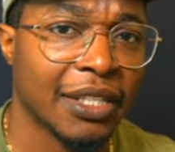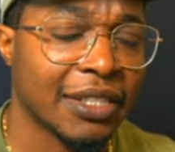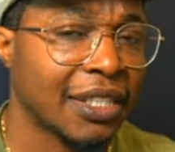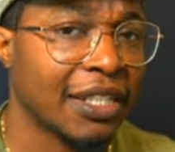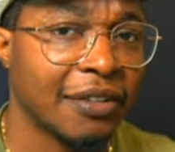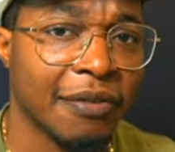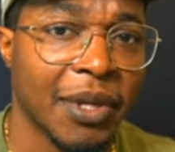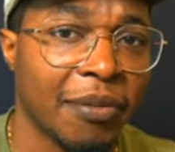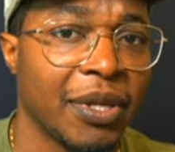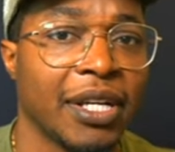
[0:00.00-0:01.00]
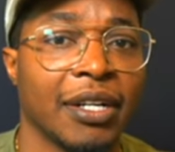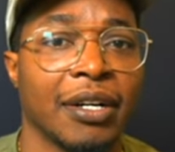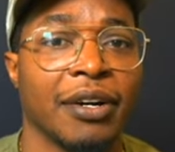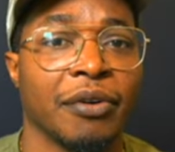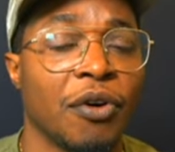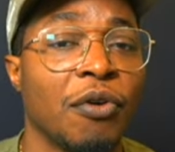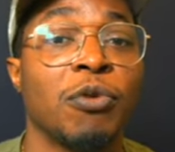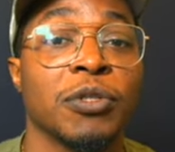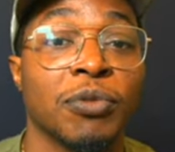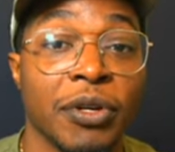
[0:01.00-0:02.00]
It stayed there for maybe uh,
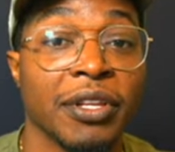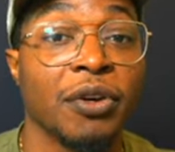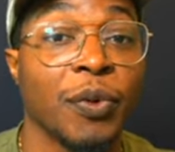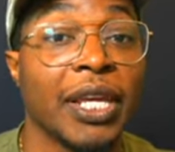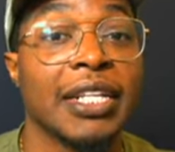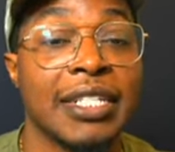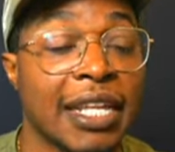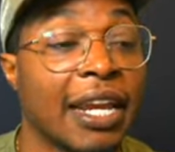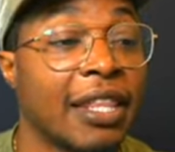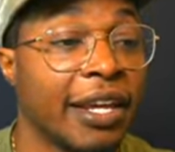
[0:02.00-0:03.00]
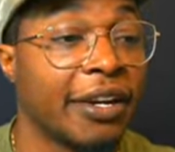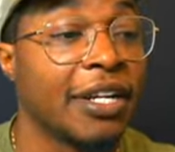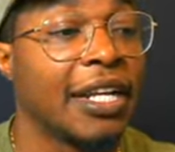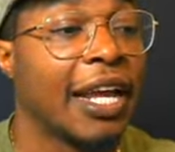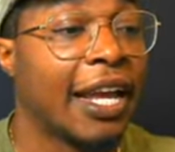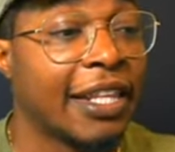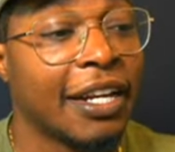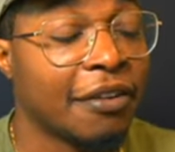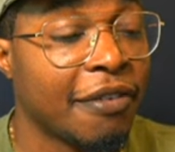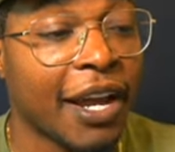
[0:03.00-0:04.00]
almost more than a week. It stayed there, and then
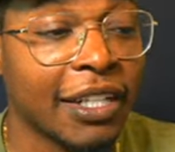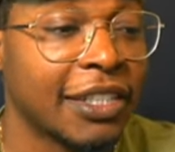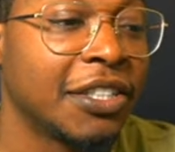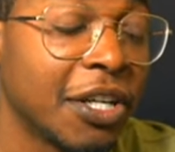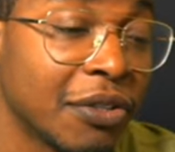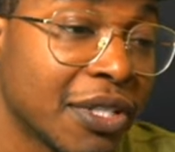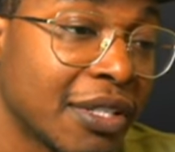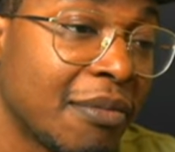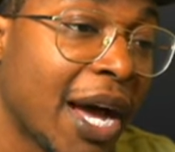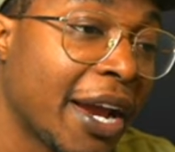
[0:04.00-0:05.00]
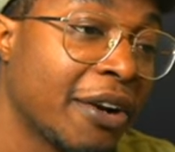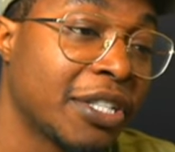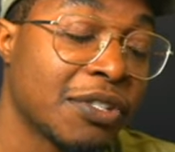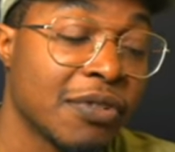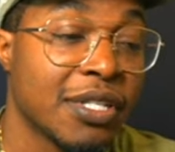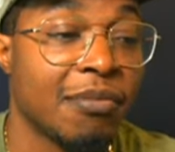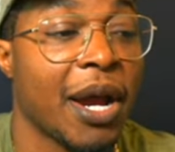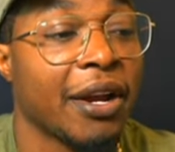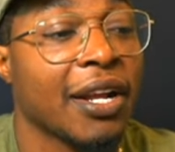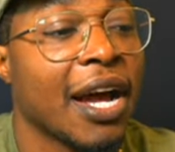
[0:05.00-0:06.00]
it finally did go to the buyer. As soon as the
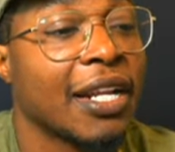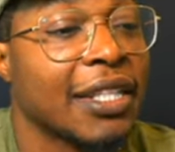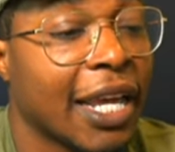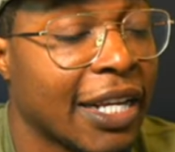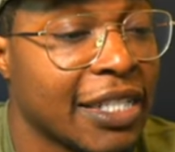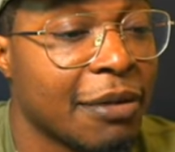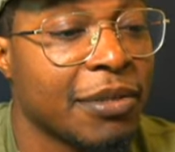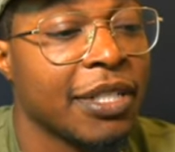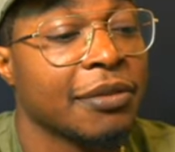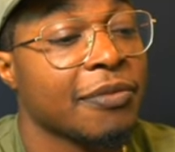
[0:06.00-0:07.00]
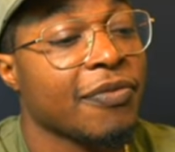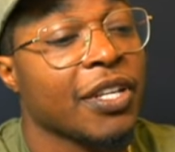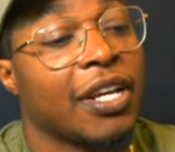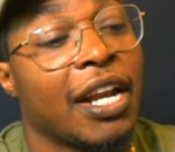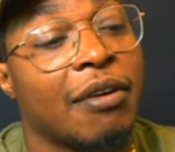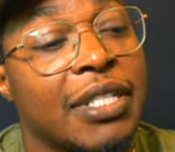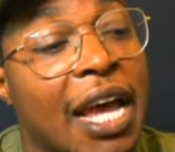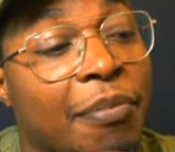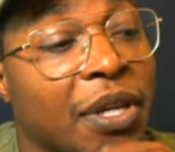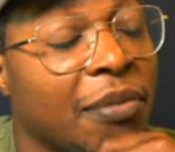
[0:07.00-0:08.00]
buyer got it, they accepted it, and I was
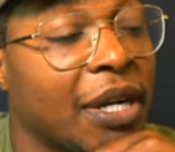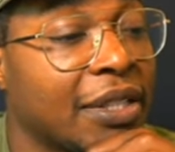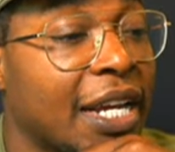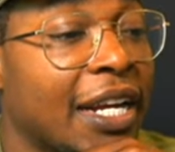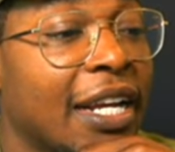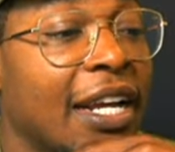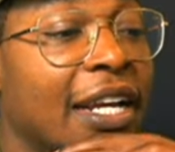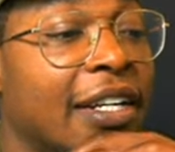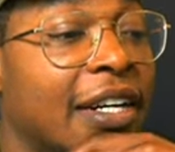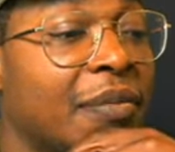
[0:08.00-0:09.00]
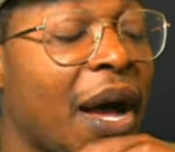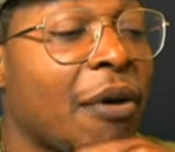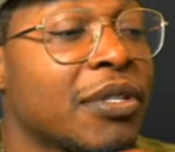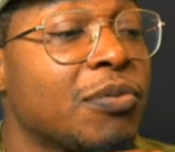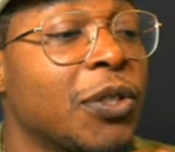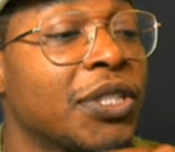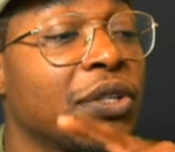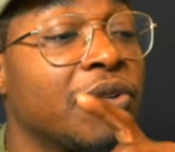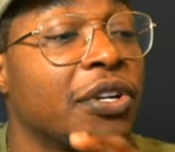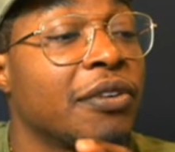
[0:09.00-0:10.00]
happy about that. Um, I was more so
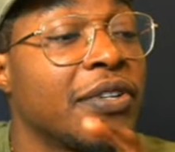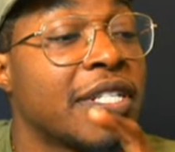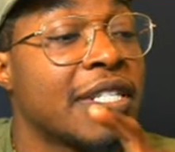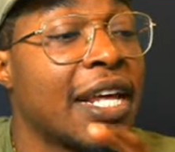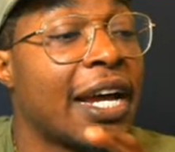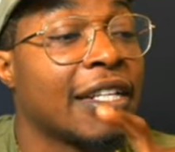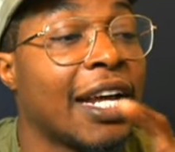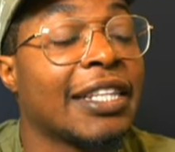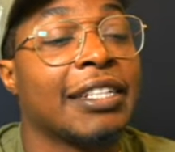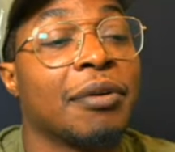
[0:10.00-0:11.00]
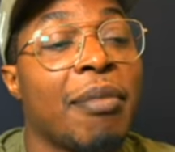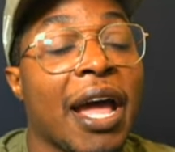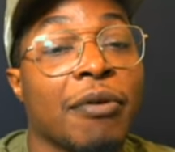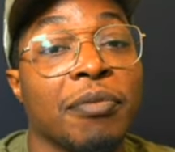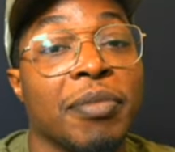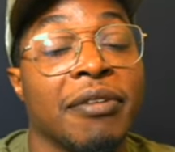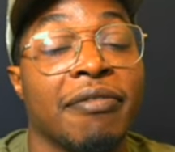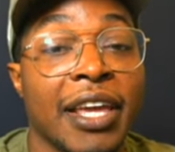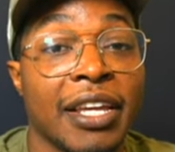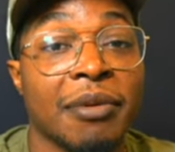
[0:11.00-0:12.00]
nervous that, not that the bag would be
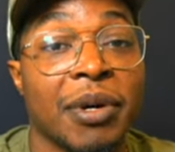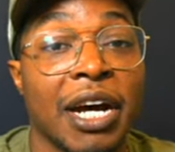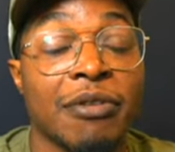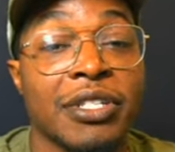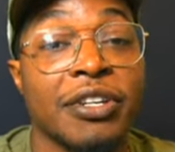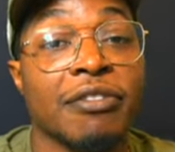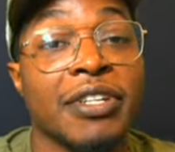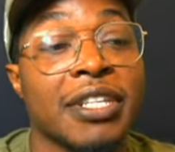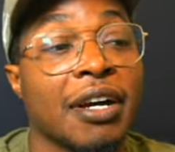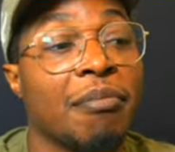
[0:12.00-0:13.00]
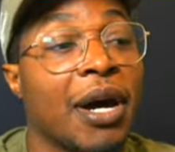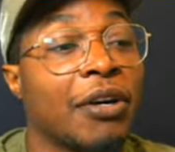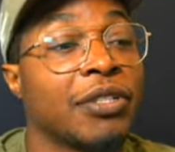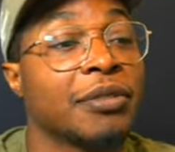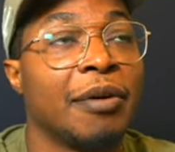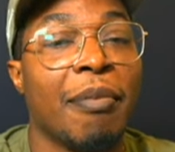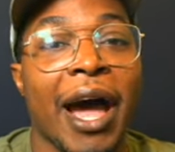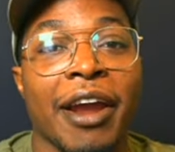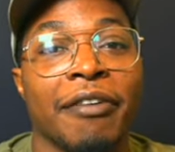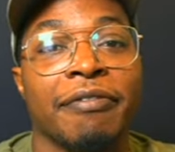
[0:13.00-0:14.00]
fake, but I was nervous about the
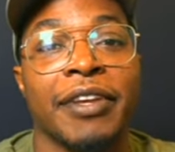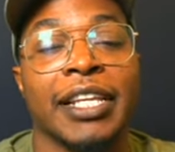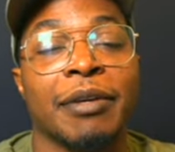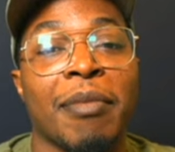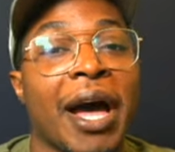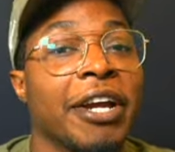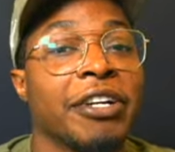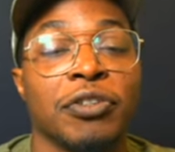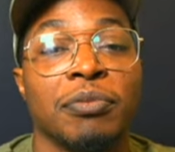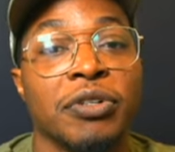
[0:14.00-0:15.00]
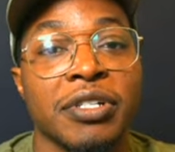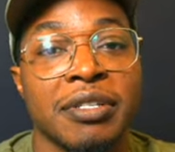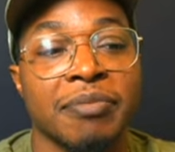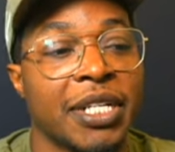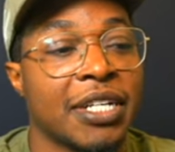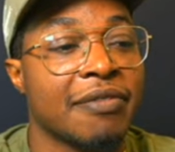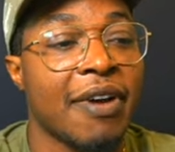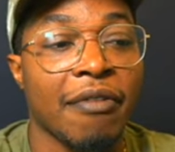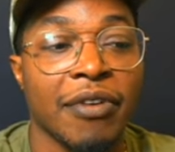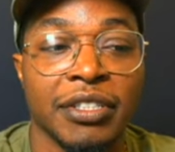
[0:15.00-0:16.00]
buyer feeling buyer's remorse, because
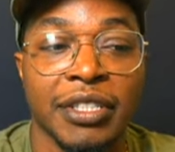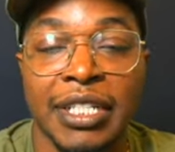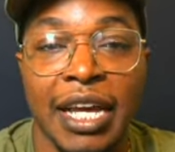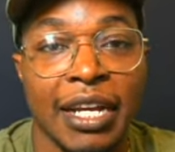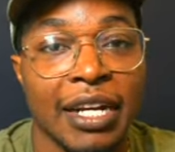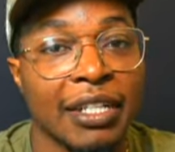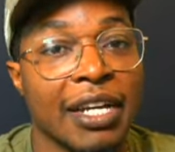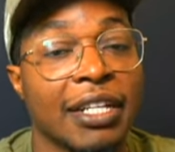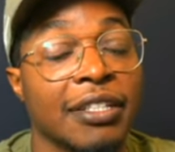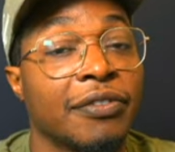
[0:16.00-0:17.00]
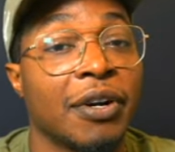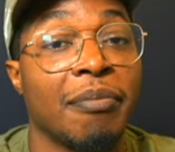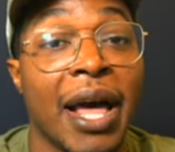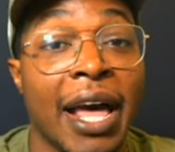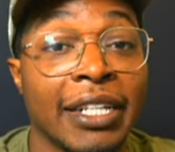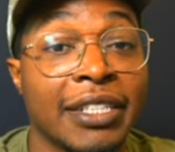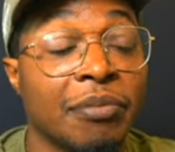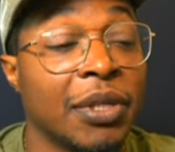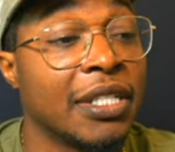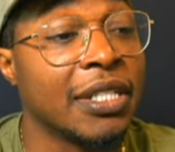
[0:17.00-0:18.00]
five hundred ninety-nine dollars for a bag to
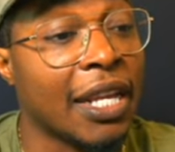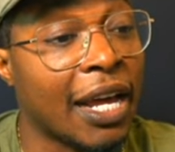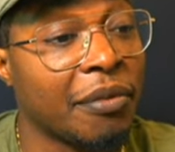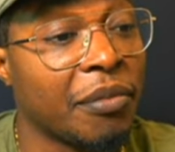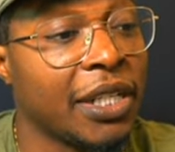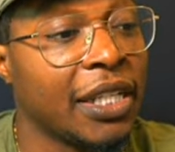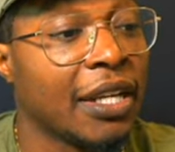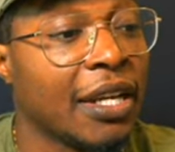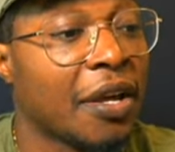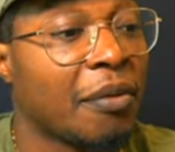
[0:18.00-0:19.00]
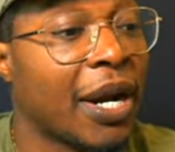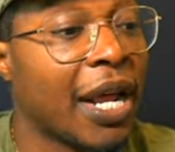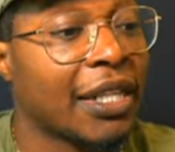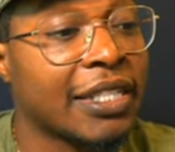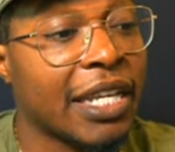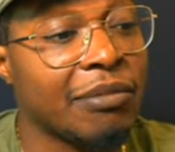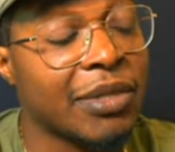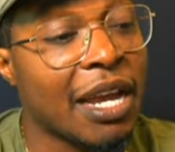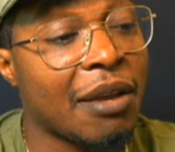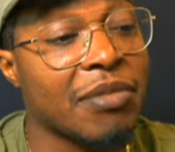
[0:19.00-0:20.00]
me is a lot of money. But at the same
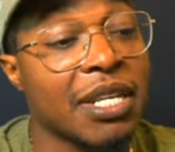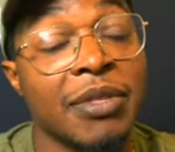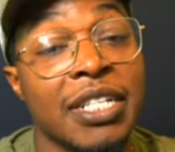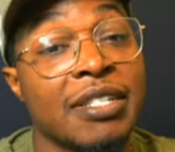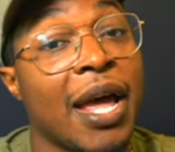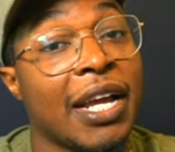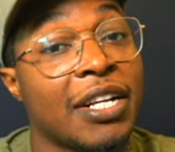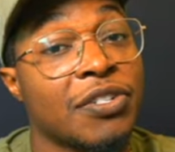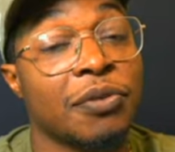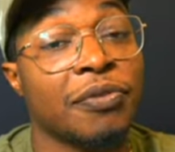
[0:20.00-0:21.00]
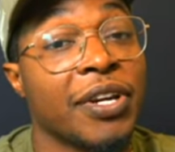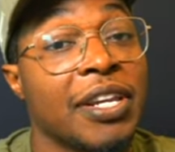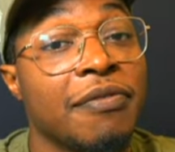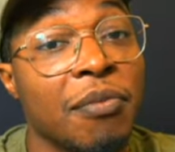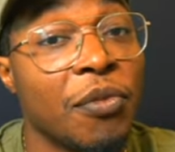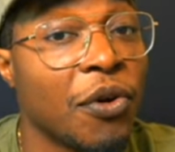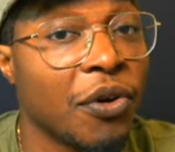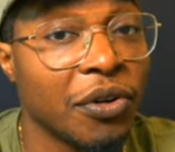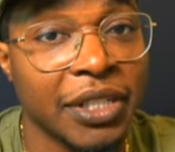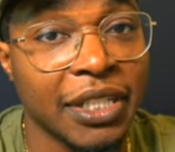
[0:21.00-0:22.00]
time, some of these bags sold for even more
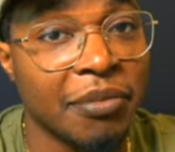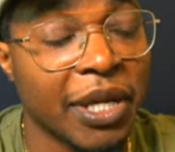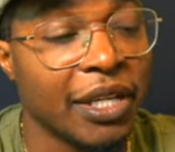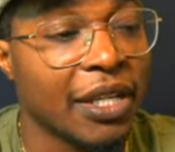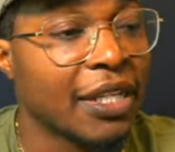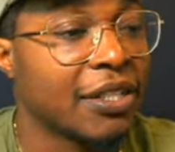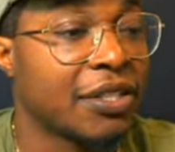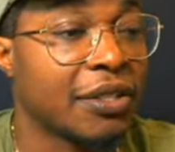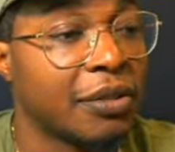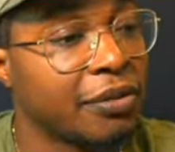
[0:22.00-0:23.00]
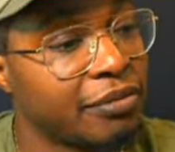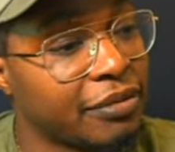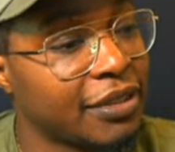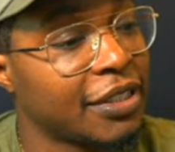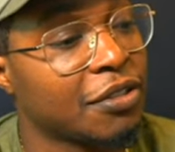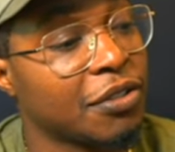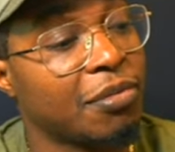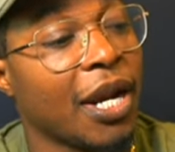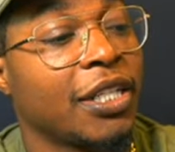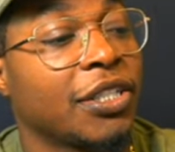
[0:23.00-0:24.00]
on eBay. So this was
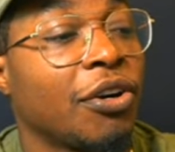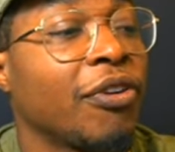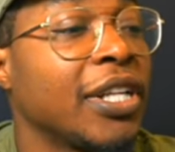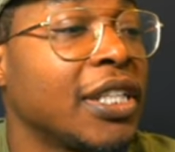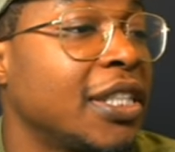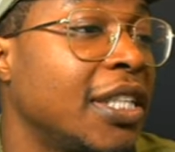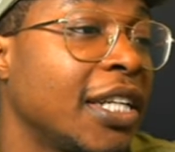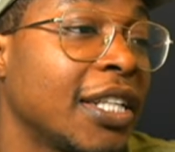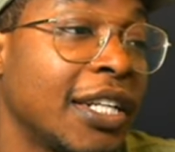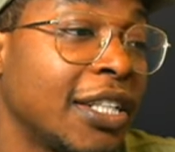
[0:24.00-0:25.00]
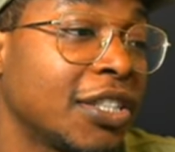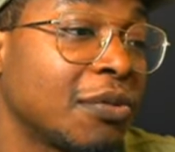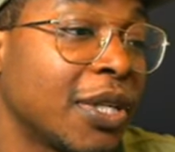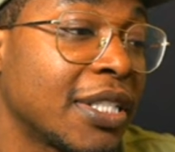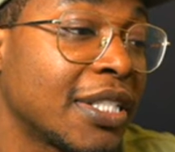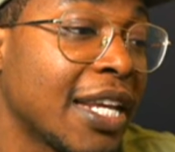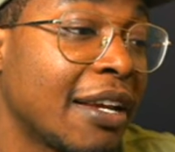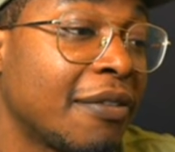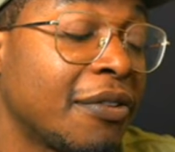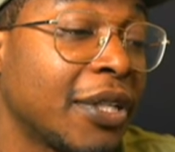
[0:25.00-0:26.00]
probably just a really good deal, and they just wanted to
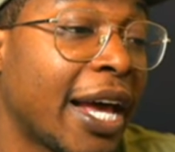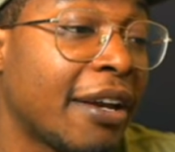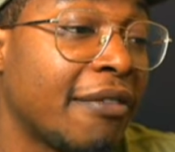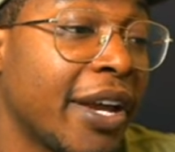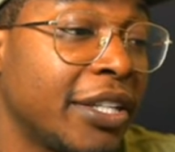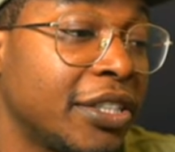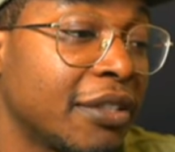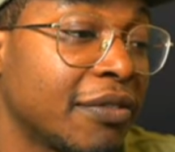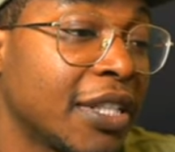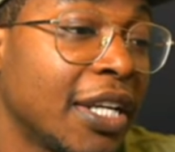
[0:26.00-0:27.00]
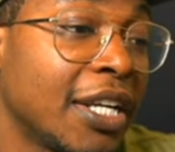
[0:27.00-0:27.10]
take full advantage of it.